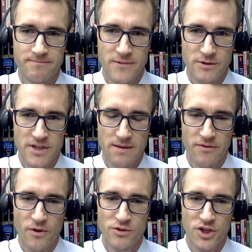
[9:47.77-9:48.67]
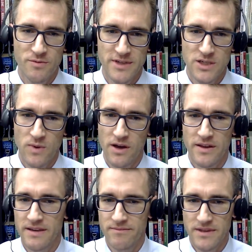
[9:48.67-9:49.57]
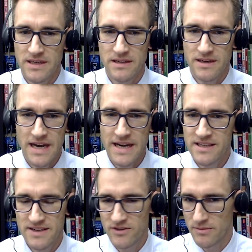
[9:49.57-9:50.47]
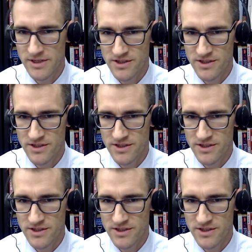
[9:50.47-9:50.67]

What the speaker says: There's a couple of those groups as well, the Canadian Civil Liberties